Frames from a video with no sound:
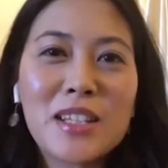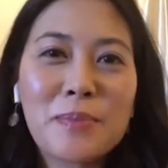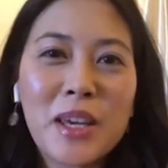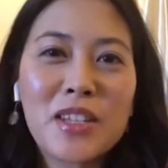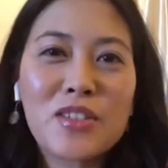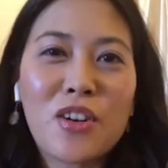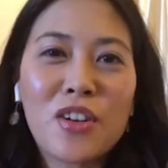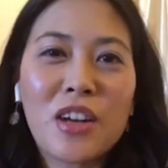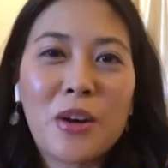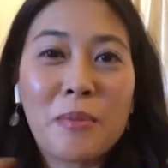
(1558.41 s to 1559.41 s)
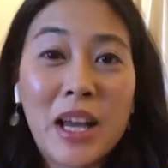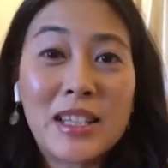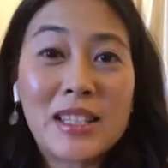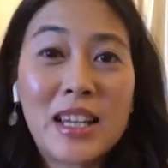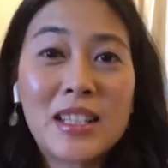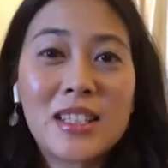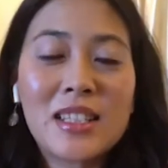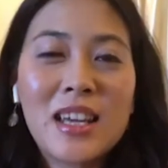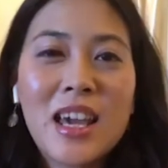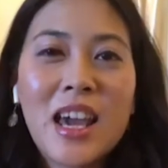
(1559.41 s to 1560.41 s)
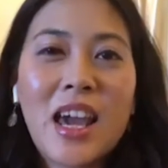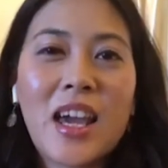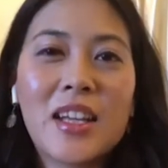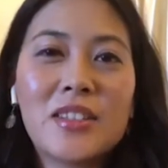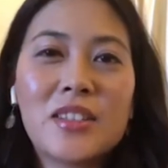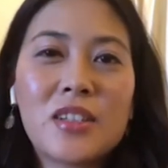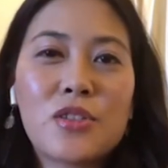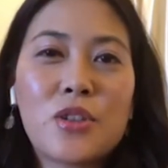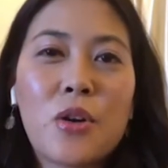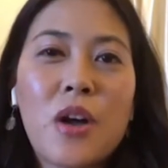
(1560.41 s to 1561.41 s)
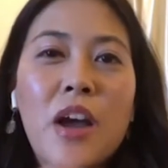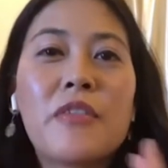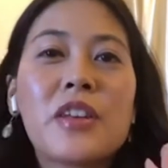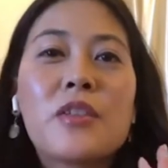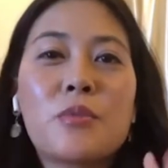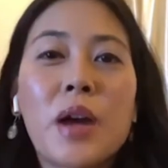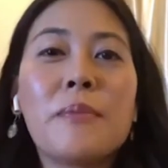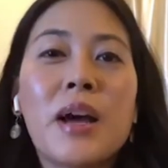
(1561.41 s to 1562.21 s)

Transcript: is based on our mindset. And so having the right